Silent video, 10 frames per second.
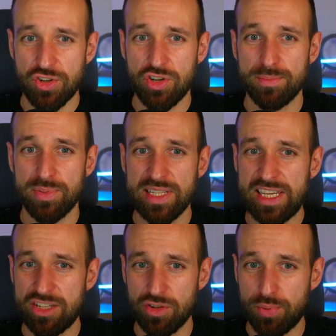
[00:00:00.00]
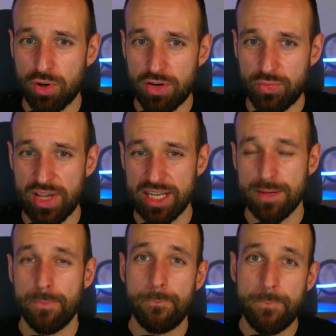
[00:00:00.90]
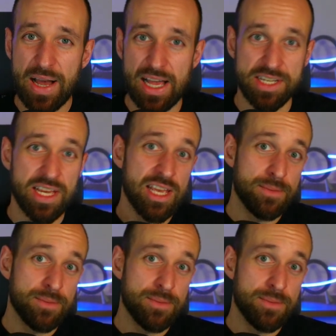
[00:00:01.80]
complete or perfect, but